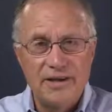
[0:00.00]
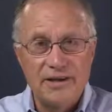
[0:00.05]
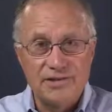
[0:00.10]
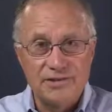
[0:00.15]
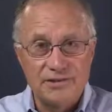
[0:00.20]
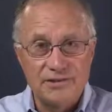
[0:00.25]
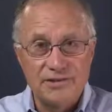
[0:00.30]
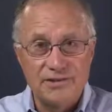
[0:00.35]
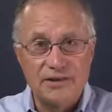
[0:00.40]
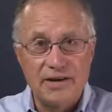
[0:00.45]
has
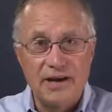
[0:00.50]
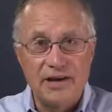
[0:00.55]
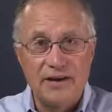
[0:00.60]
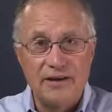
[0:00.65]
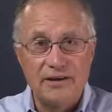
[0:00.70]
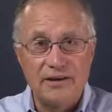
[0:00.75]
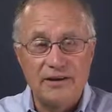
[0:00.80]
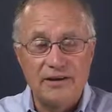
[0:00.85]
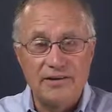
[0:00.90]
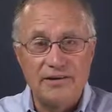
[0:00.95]

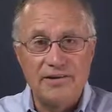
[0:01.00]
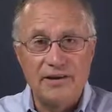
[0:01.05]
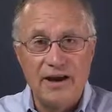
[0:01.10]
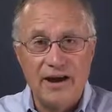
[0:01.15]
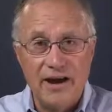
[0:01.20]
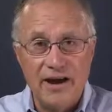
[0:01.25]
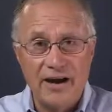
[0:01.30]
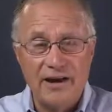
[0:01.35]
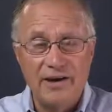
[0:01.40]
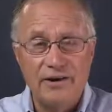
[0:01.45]
decided to
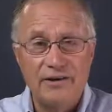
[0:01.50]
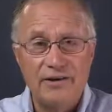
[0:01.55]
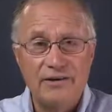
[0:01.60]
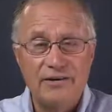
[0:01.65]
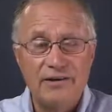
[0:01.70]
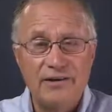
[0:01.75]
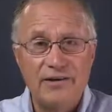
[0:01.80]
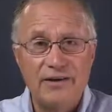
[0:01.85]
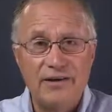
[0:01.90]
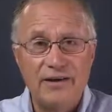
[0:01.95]

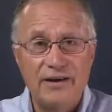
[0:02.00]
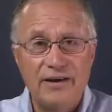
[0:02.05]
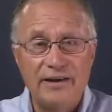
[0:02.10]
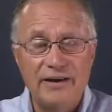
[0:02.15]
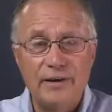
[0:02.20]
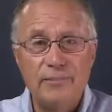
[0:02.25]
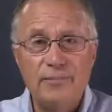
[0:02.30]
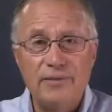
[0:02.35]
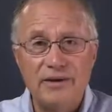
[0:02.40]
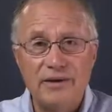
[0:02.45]
hire an
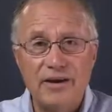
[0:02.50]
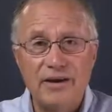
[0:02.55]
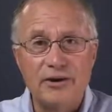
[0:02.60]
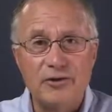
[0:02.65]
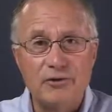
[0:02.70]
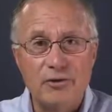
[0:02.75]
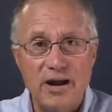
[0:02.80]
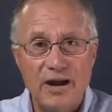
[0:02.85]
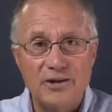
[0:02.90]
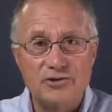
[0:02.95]
MBA
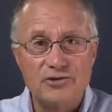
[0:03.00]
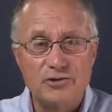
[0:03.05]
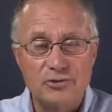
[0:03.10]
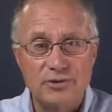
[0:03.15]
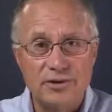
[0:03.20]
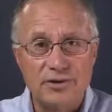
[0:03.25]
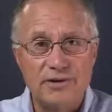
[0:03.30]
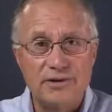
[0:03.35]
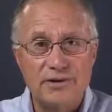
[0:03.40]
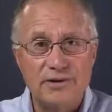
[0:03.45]

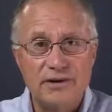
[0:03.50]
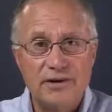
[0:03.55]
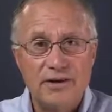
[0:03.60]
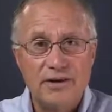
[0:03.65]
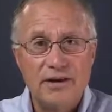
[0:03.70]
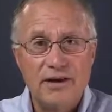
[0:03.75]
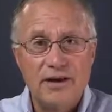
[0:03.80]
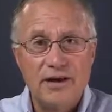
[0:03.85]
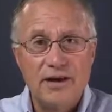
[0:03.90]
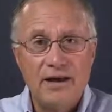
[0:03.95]
graduate
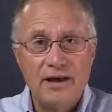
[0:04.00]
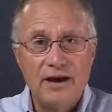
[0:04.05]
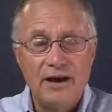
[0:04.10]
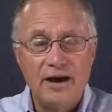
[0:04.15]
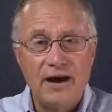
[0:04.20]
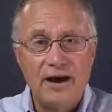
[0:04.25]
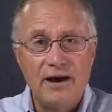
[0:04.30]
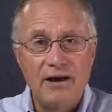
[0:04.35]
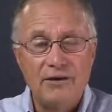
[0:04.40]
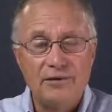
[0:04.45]

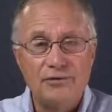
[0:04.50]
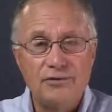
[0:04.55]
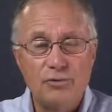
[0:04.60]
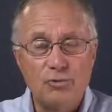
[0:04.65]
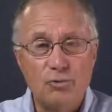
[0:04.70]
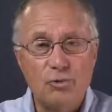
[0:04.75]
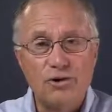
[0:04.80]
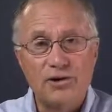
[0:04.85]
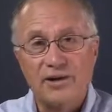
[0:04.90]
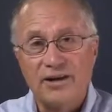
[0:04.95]
to
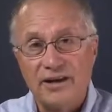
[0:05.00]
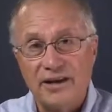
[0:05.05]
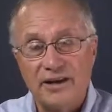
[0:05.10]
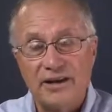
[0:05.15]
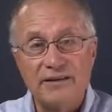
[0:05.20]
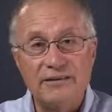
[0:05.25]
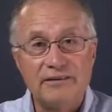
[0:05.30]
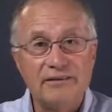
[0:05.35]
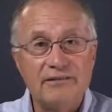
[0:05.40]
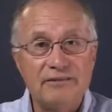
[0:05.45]
work
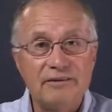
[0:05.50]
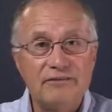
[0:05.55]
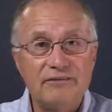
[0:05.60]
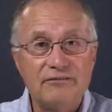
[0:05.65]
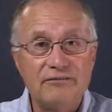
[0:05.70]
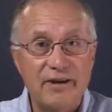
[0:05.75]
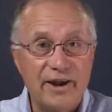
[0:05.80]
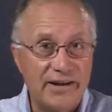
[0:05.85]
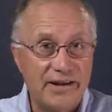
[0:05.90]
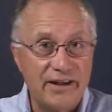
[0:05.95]
in
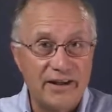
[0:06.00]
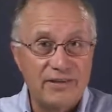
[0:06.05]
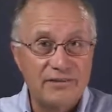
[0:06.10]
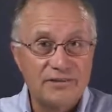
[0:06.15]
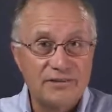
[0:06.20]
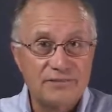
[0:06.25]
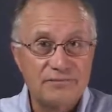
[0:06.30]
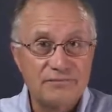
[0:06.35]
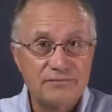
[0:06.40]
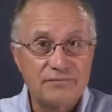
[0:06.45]

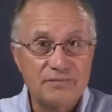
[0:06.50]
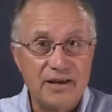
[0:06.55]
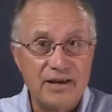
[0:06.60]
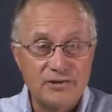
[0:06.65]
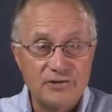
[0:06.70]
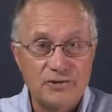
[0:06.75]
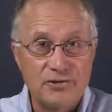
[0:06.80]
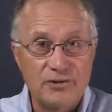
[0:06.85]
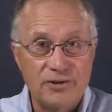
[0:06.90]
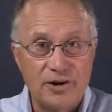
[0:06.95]
finance
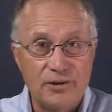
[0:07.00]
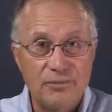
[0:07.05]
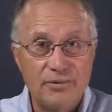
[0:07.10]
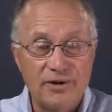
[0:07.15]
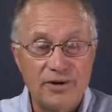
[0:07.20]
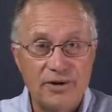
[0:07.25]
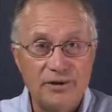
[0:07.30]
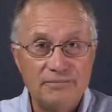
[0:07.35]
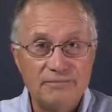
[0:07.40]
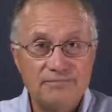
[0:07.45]
at your
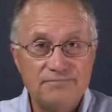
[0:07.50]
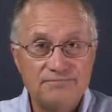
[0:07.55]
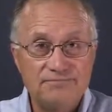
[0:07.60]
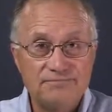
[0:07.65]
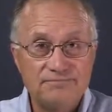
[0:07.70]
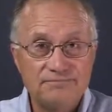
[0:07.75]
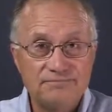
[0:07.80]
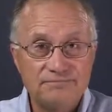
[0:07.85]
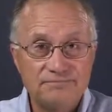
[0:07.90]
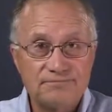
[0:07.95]
company.
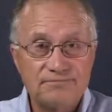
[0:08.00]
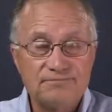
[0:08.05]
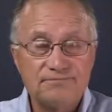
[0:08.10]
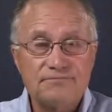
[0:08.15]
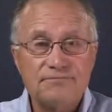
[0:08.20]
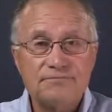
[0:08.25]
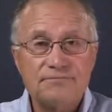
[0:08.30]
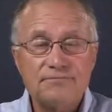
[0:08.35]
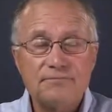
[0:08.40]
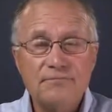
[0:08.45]

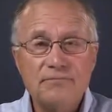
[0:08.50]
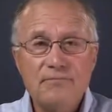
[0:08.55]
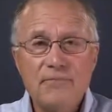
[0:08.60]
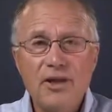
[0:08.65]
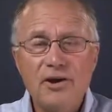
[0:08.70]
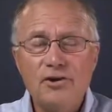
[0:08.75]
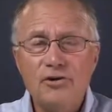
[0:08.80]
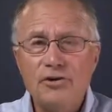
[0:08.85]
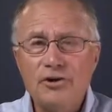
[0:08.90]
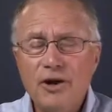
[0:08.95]

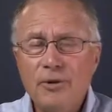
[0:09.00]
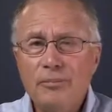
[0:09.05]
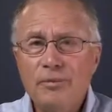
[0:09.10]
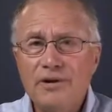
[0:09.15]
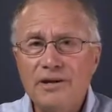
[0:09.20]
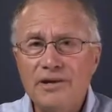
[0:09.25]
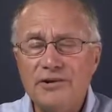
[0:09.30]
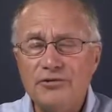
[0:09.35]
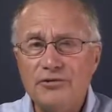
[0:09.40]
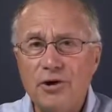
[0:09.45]
Your
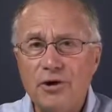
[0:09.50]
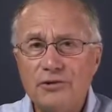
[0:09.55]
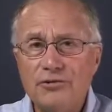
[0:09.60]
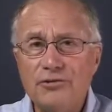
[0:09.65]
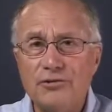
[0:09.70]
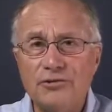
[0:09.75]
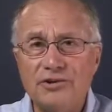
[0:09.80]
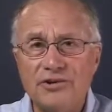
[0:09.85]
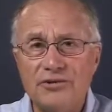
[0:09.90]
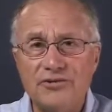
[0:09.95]
company has
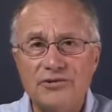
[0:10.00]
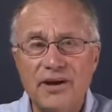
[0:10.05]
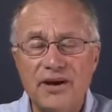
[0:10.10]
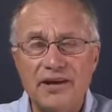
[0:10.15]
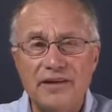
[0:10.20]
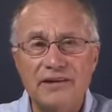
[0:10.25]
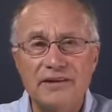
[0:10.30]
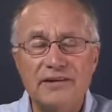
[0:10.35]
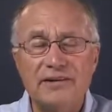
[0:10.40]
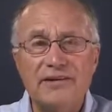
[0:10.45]
also
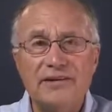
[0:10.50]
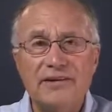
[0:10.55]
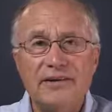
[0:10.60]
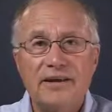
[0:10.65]
decided